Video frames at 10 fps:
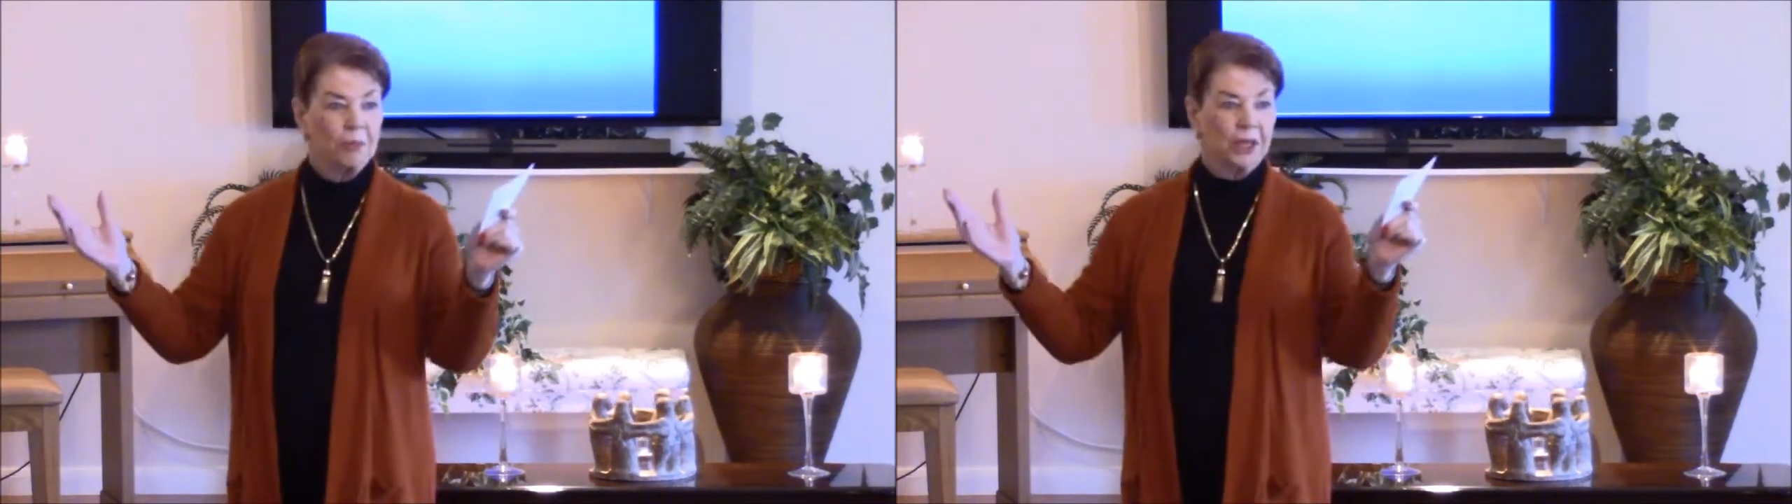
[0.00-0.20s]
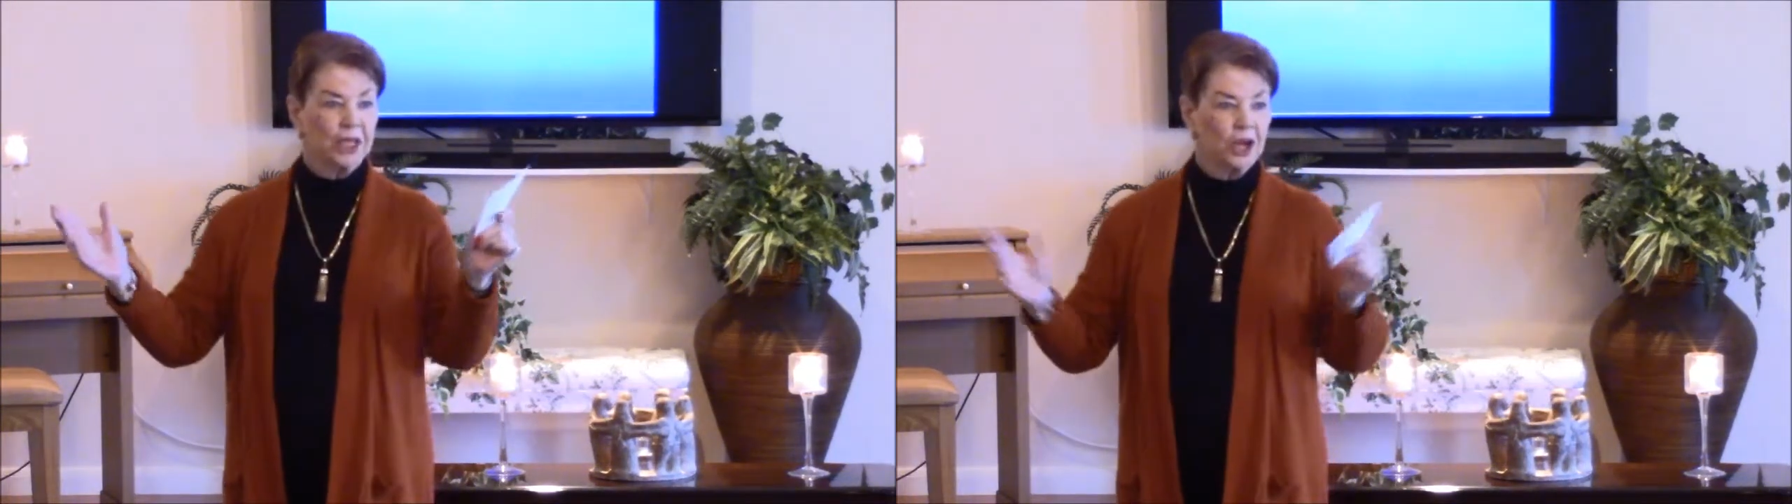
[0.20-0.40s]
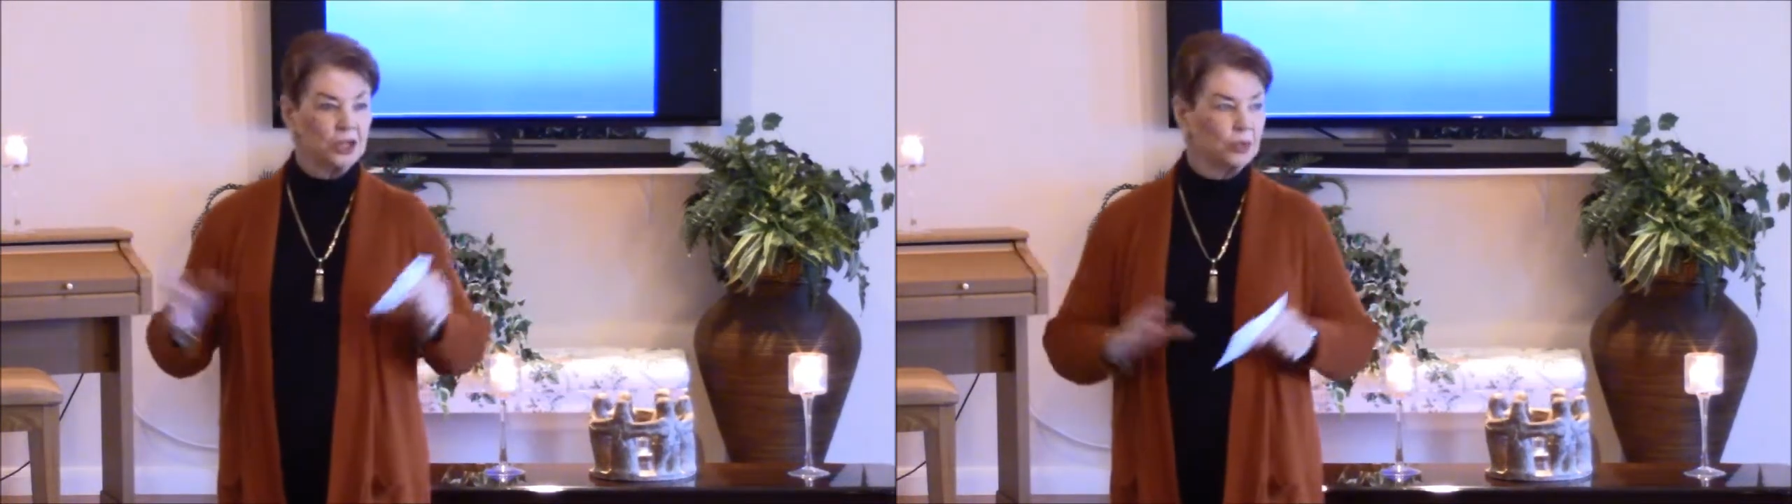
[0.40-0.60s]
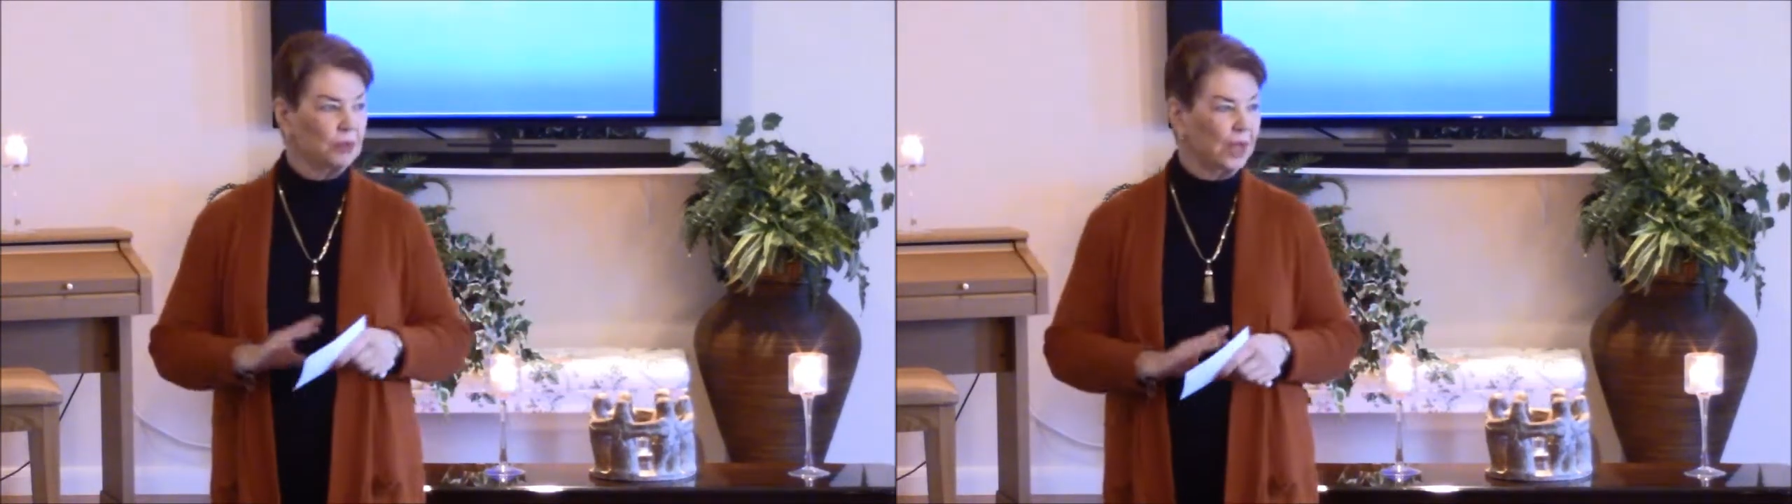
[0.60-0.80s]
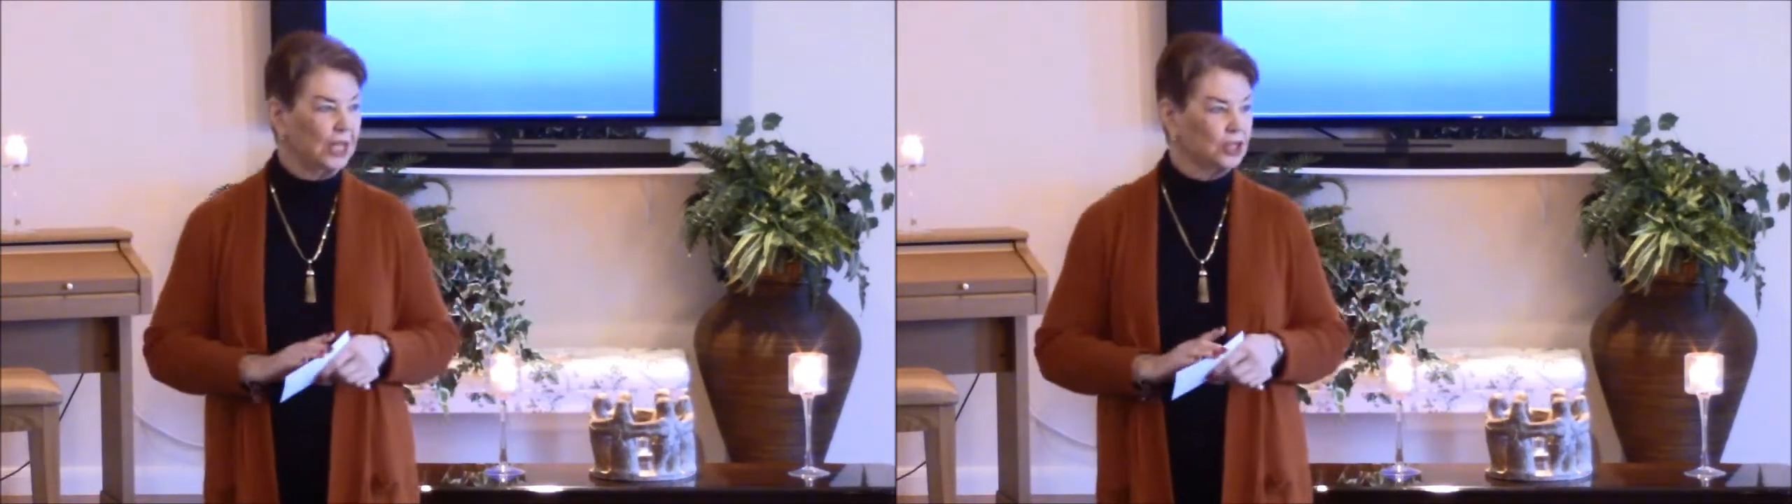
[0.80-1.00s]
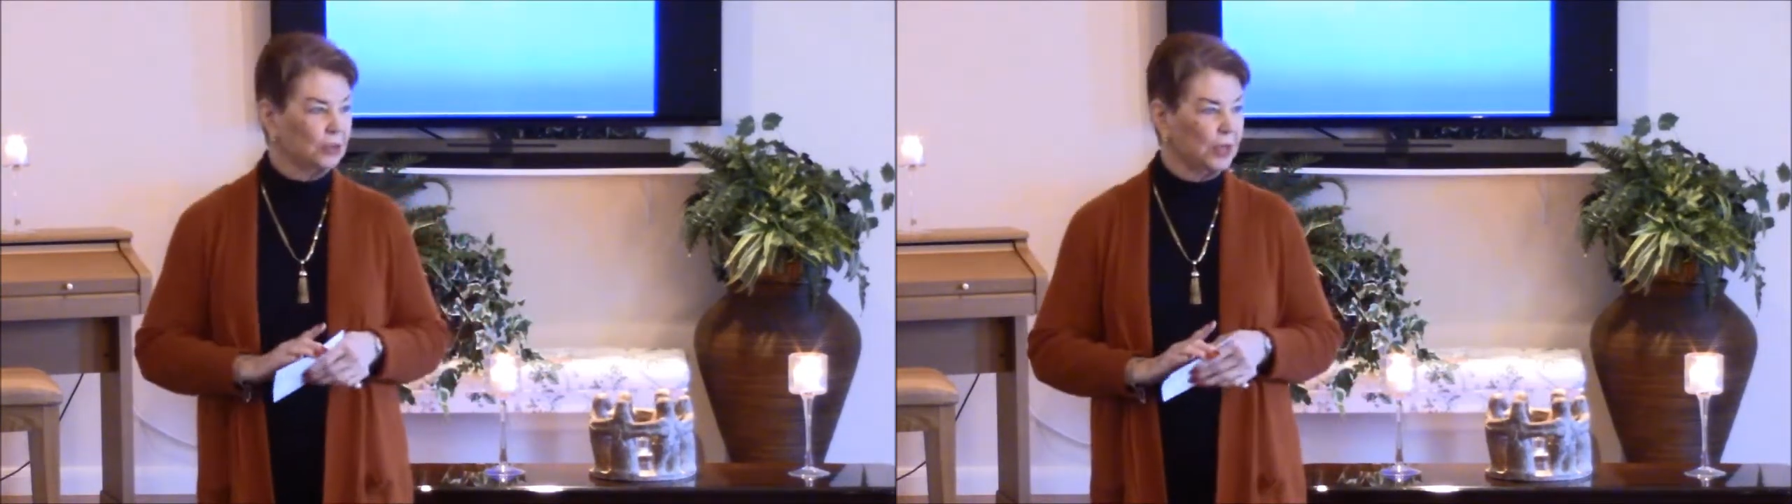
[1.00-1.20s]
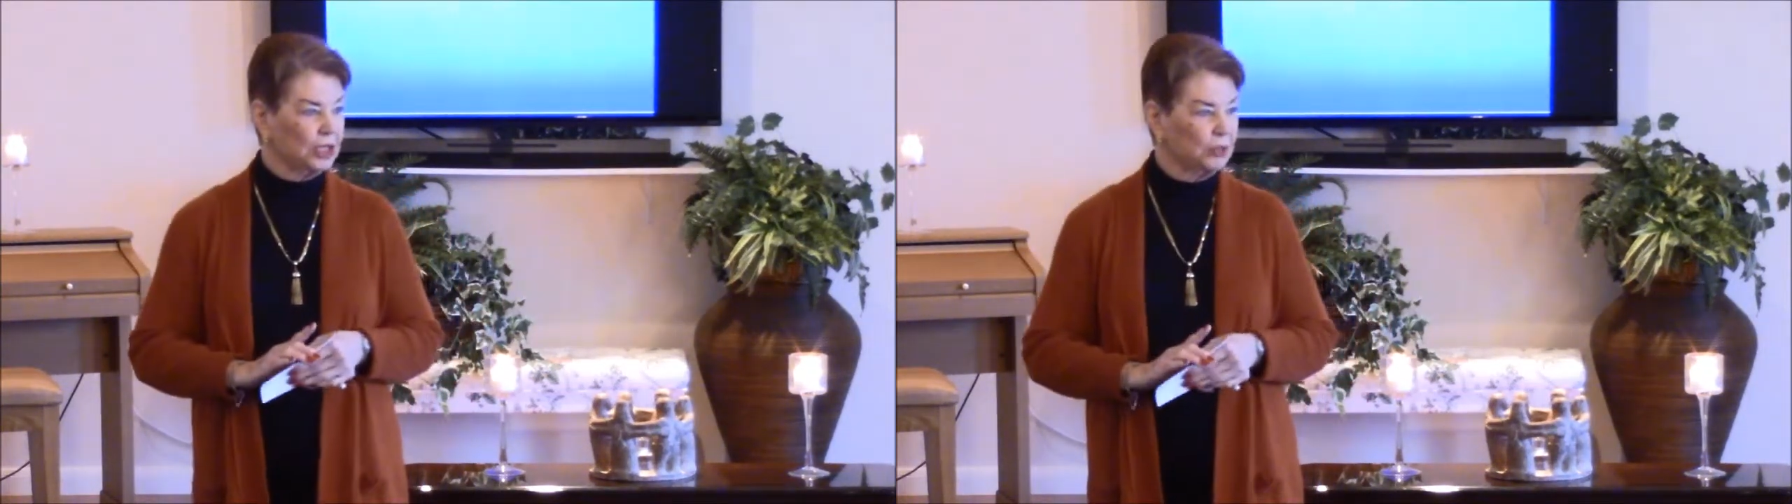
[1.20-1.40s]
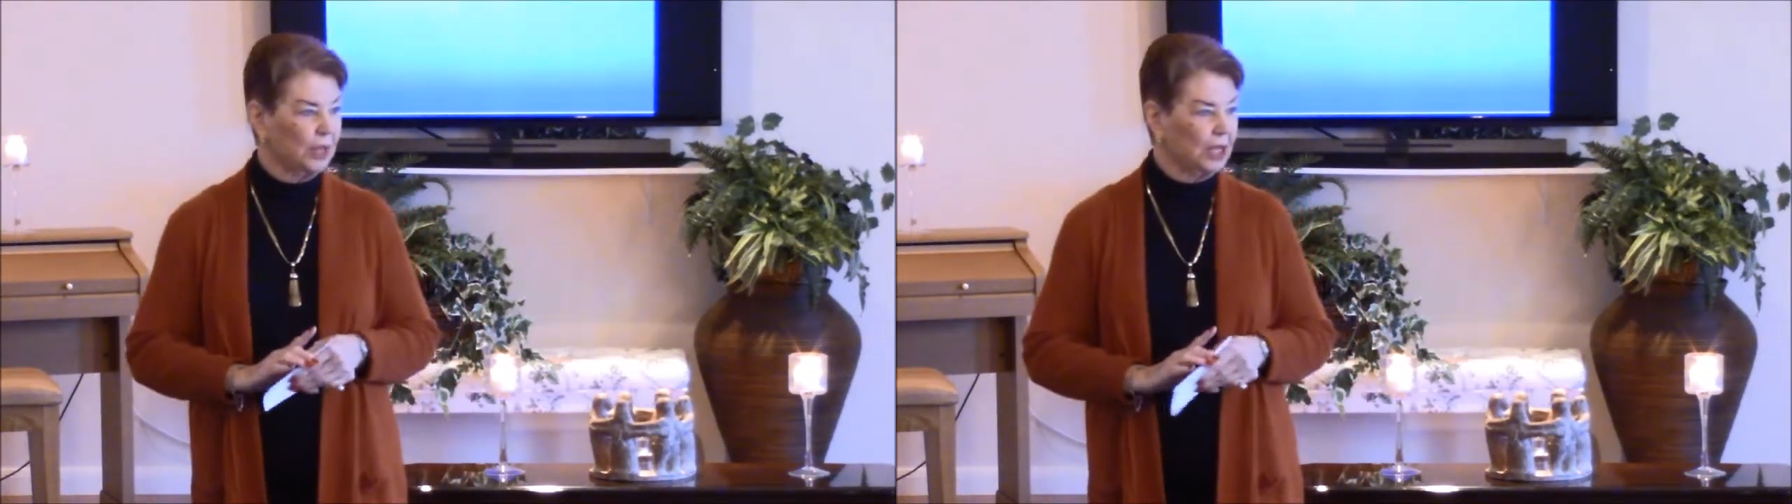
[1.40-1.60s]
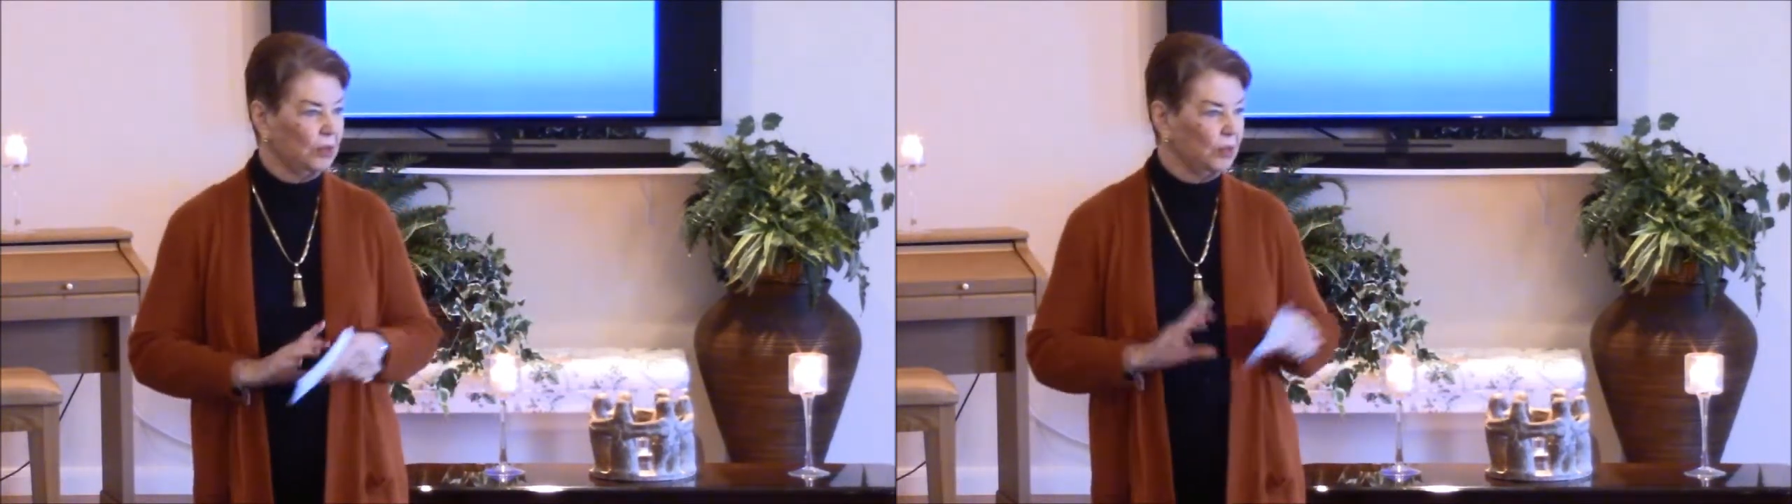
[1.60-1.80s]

because we made so much money,